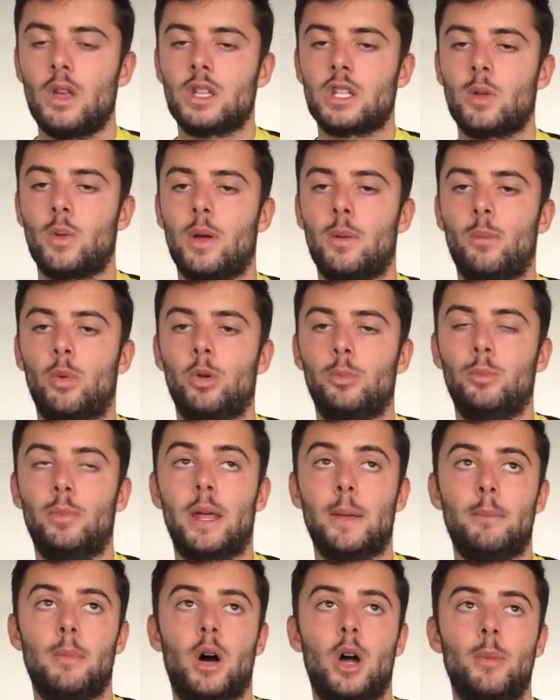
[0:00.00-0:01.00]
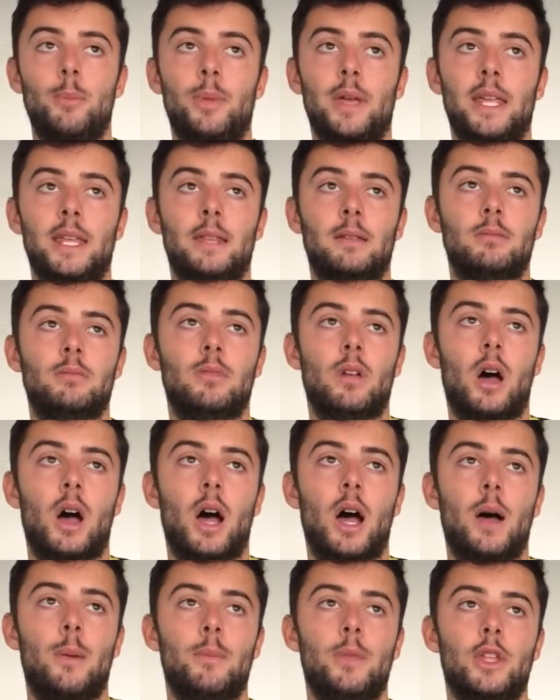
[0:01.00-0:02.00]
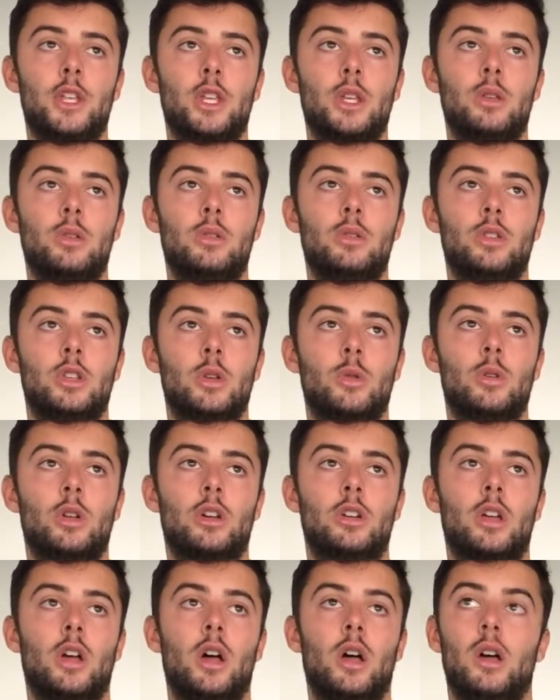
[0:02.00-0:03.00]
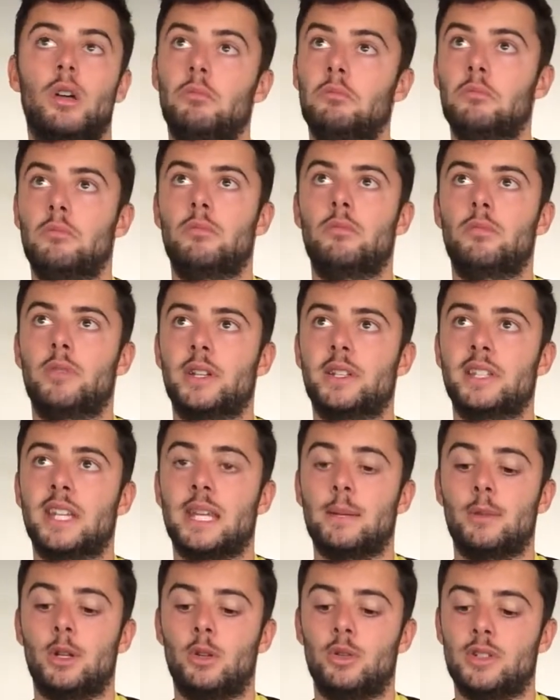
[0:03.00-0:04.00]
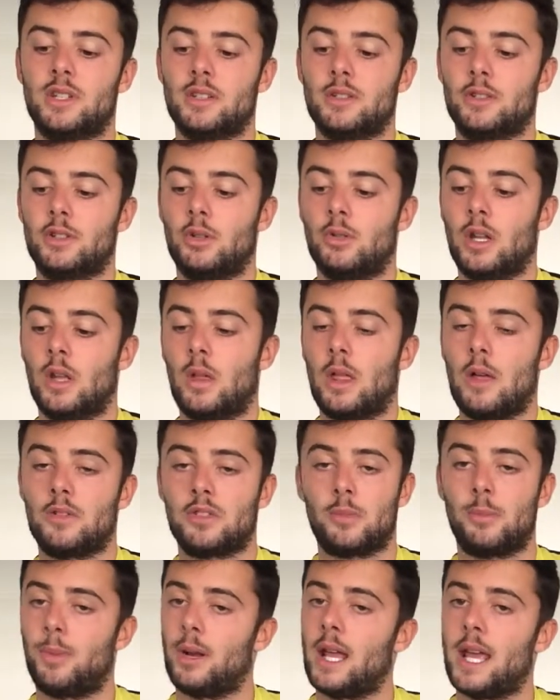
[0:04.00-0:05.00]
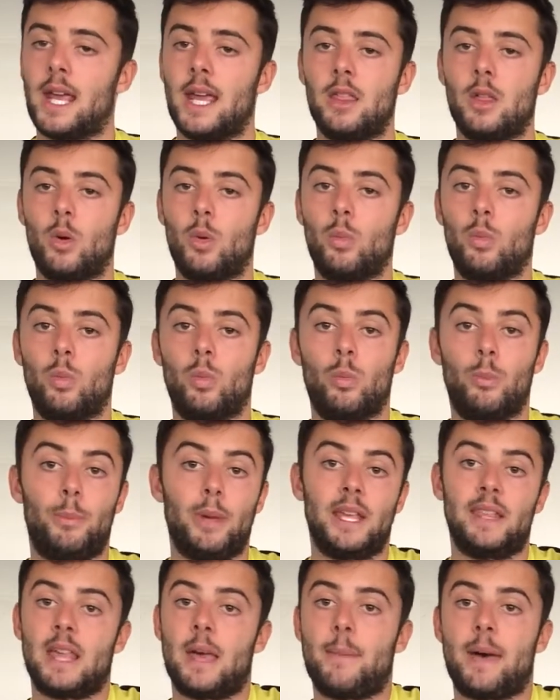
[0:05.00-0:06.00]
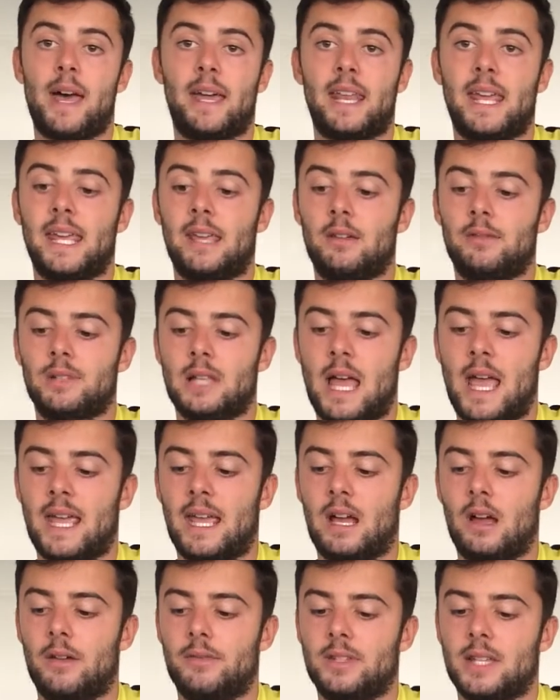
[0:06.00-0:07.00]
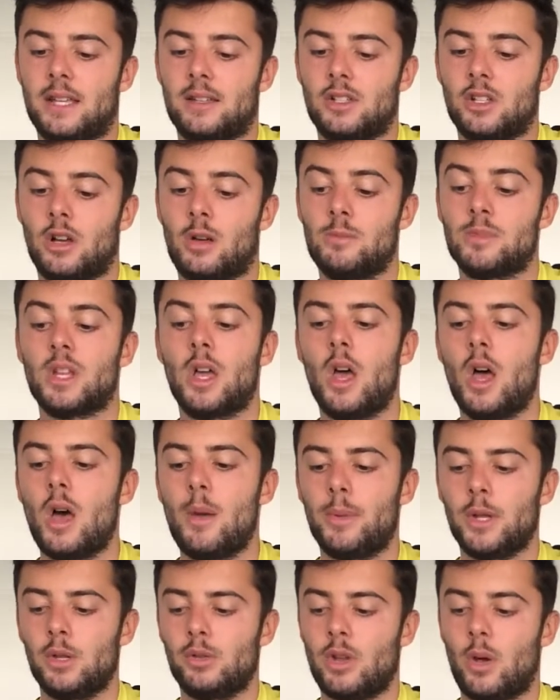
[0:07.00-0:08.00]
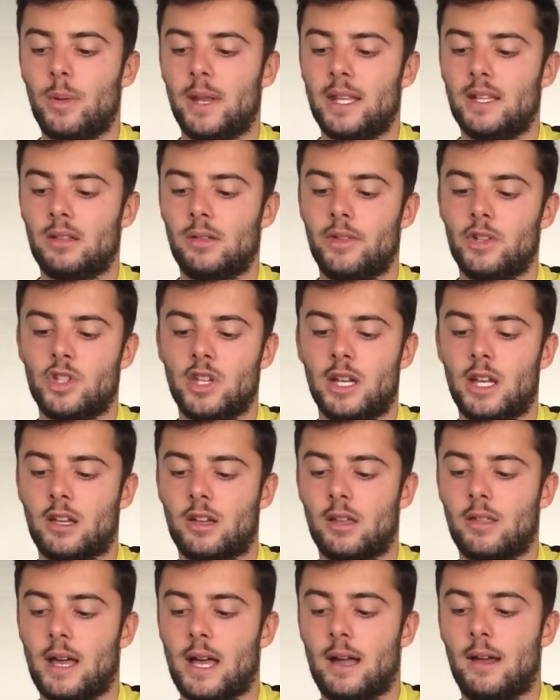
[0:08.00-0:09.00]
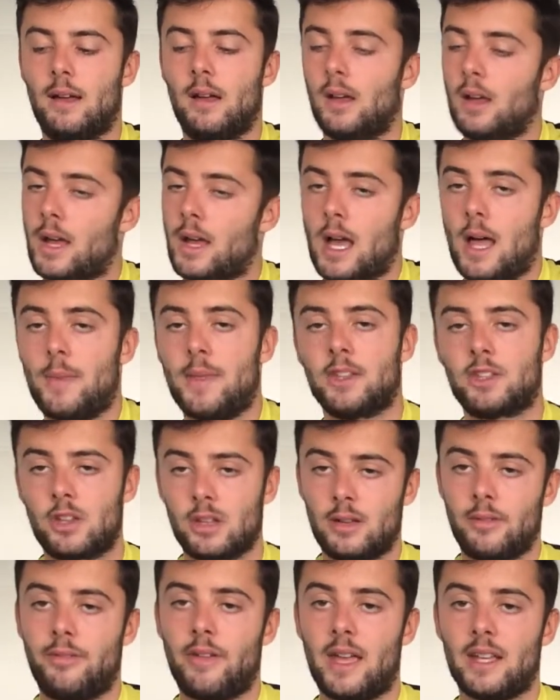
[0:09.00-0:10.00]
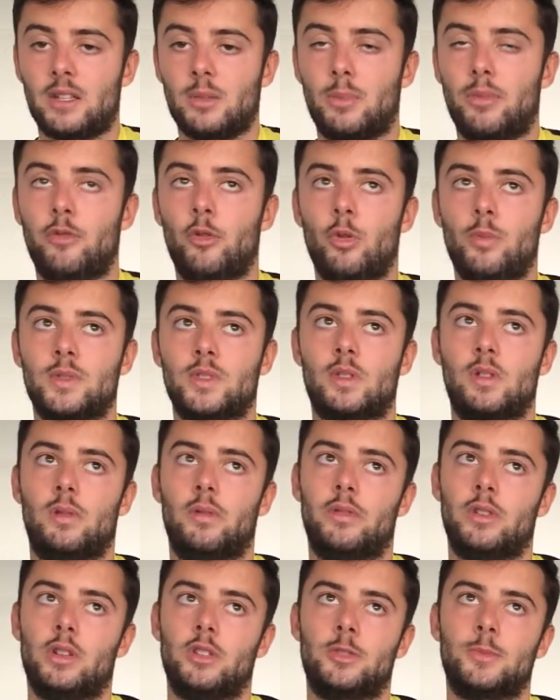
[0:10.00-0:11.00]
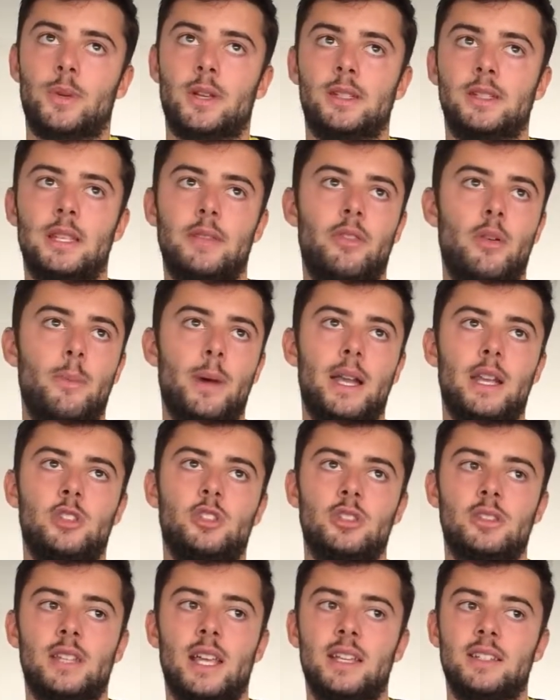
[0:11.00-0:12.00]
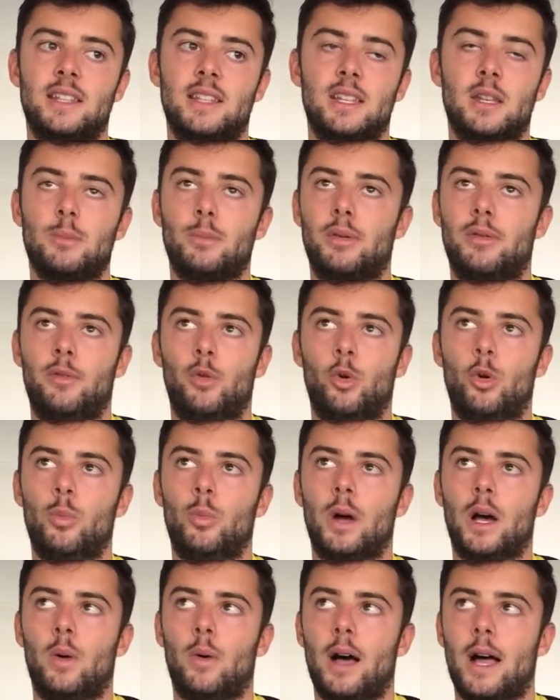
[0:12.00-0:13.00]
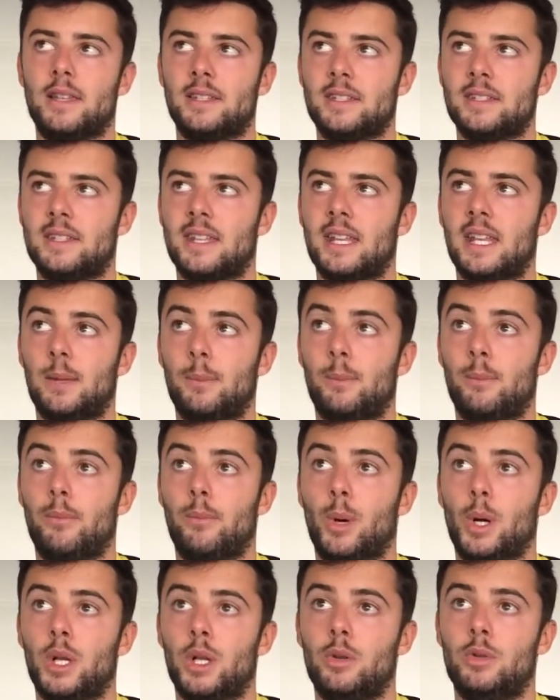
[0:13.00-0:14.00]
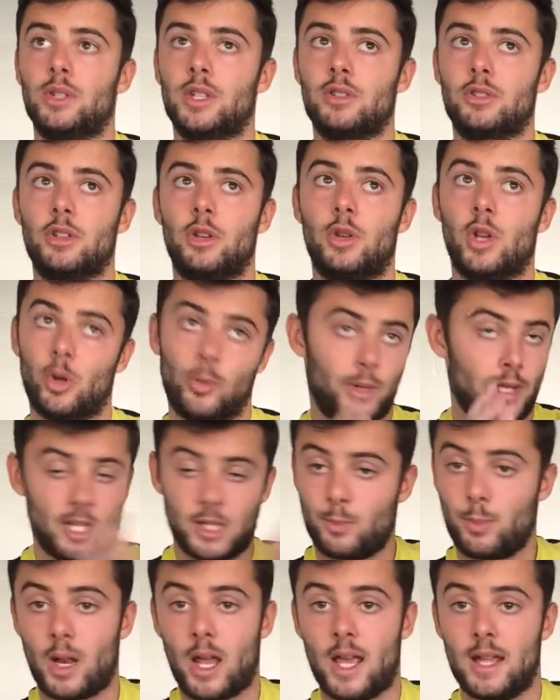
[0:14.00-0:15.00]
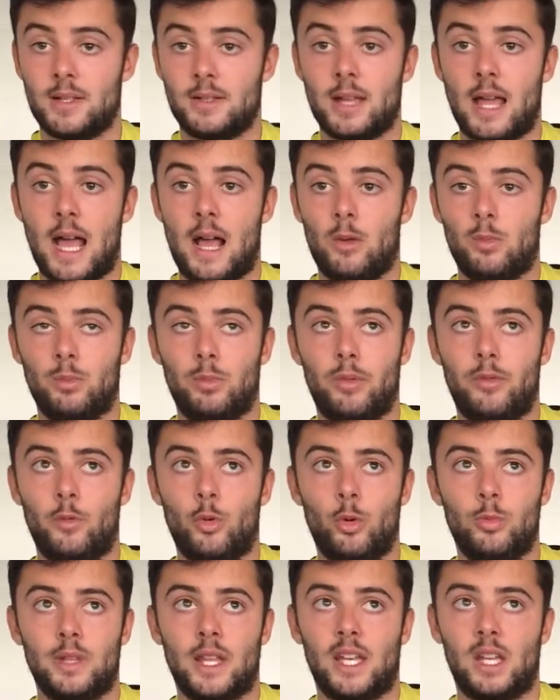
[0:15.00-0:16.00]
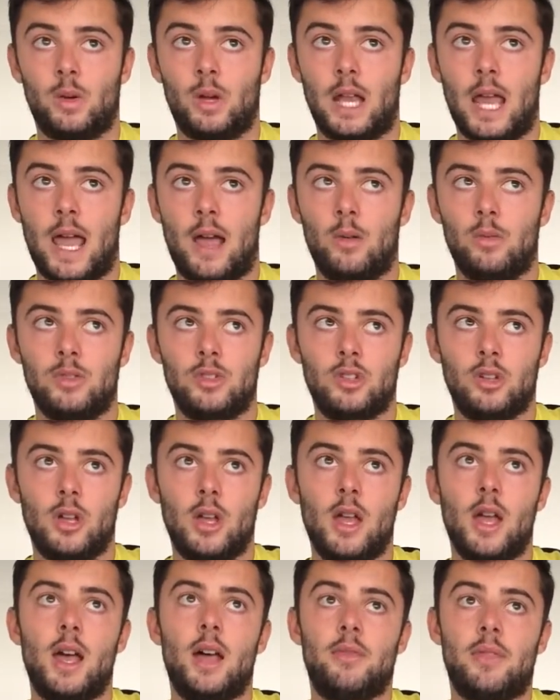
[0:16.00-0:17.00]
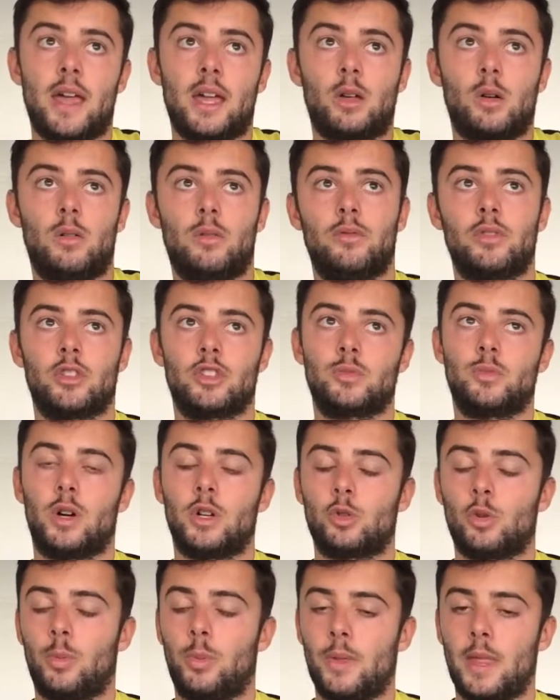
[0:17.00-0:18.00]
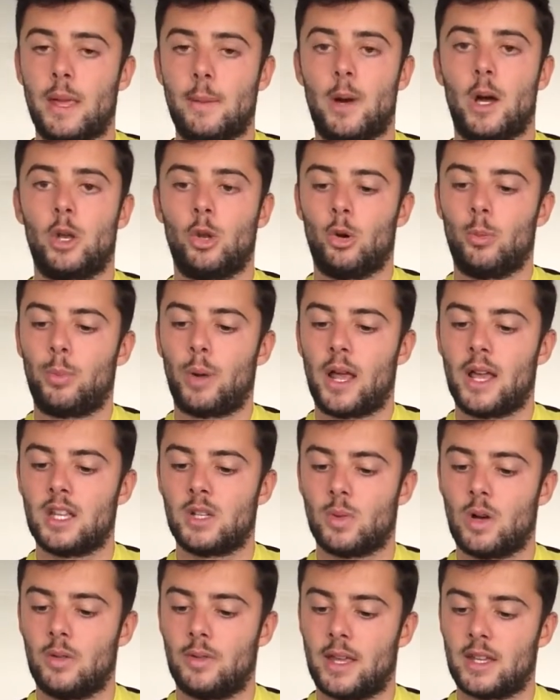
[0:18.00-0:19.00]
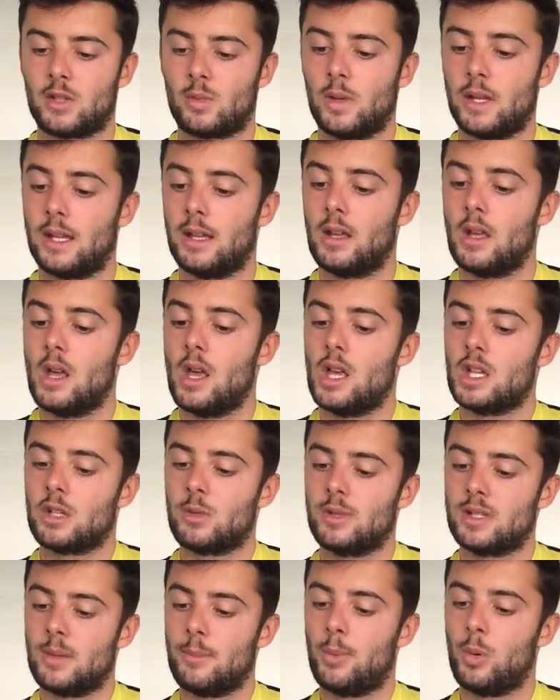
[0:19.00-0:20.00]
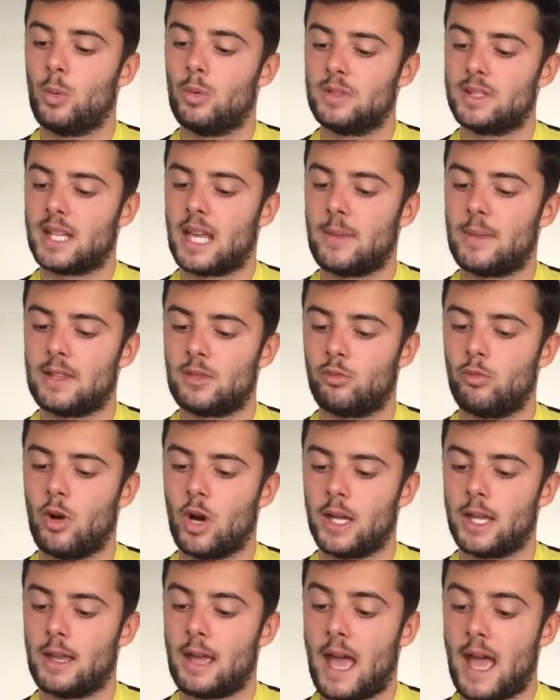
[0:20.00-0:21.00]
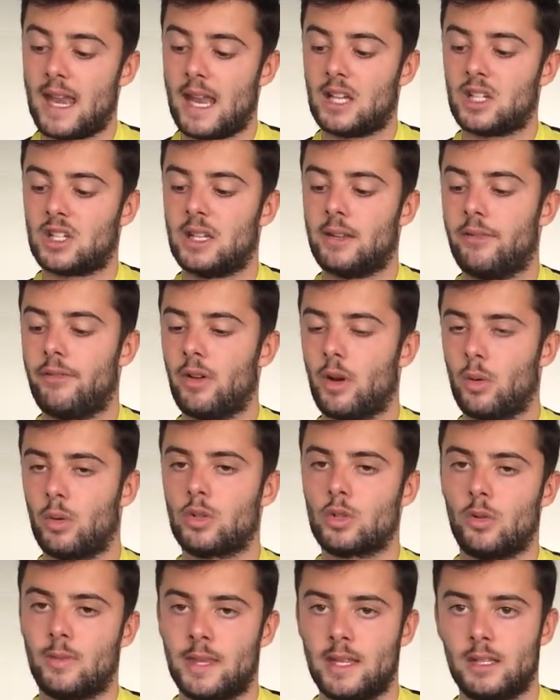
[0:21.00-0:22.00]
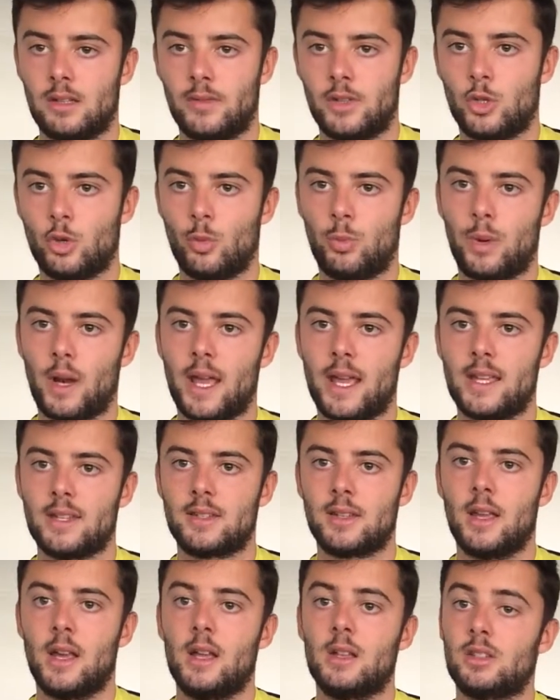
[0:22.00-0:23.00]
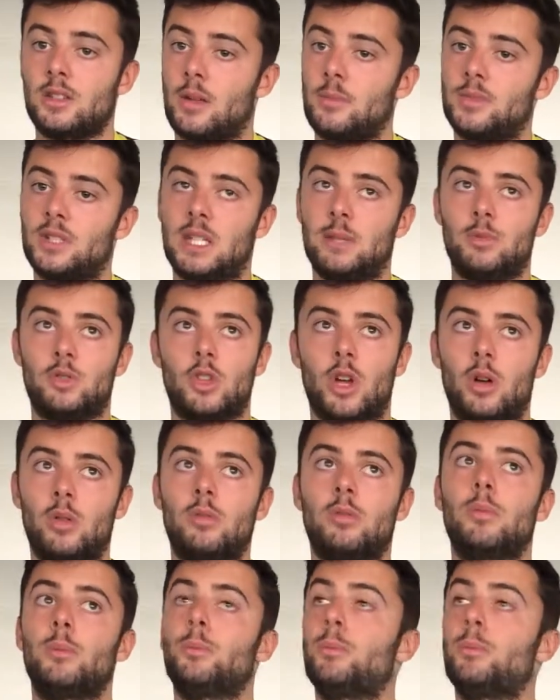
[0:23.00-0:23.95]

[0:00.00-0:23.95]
So it might be that you look at the team losing 2-0, there's a player that beat their man 8 out of 10 times, but you don't individually look at that. And this could affect the performance confidence, because if a manager says they didn't perform well as a team by losing 2-0, but this player's outperformed anyone else, their confidence might drop and they might not play as well next week. So it's important to get this right and actually focus on the individual players. Some teams don't,